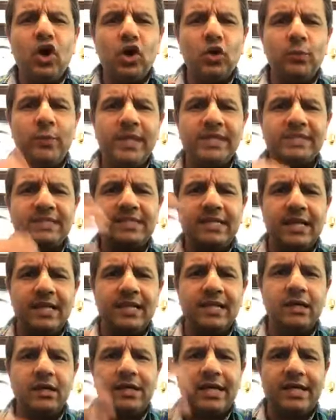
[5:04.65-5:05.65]
always
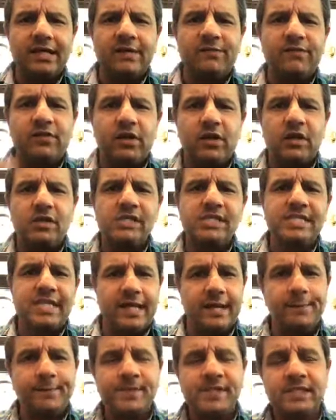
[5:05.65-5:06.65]
telling a kind of
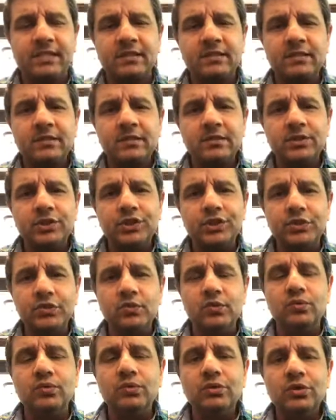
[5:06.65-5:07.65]
concepts to
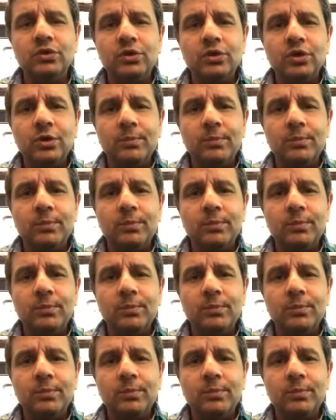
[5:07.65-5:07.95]
you,